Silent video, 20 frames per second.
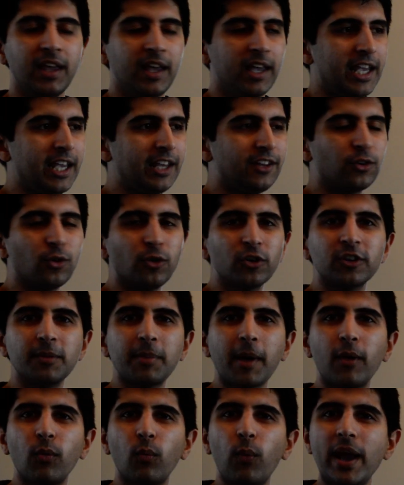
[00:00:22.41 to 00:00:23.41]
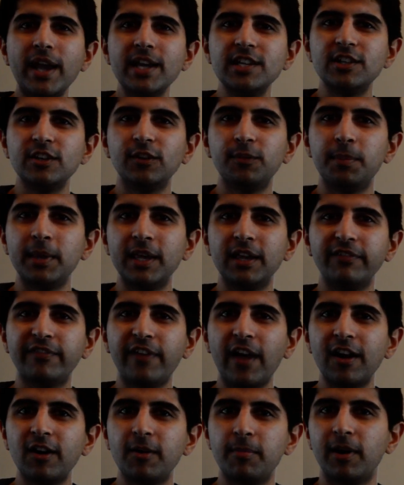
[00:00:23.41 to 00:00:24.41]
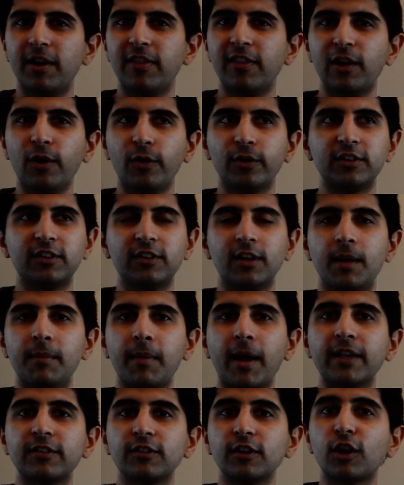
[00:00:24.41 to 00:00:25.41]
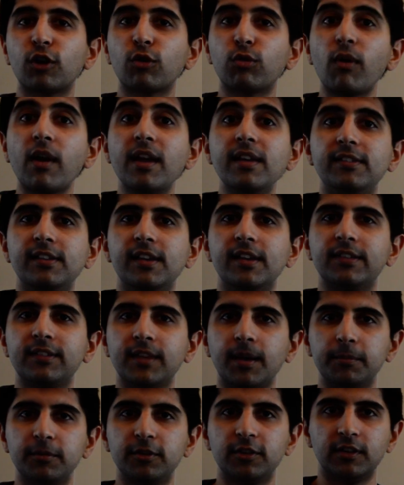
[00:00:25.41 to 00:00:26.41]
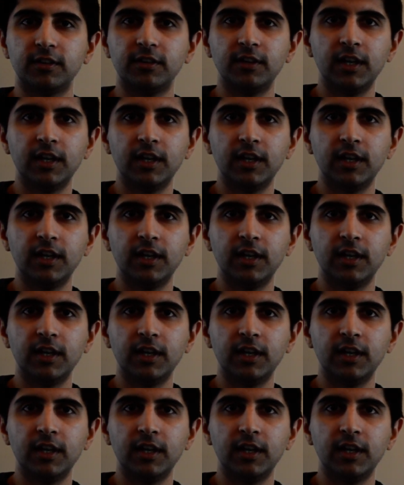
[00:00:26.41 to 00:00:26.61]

He talked about wages being variable in the long term as a crazy assumption.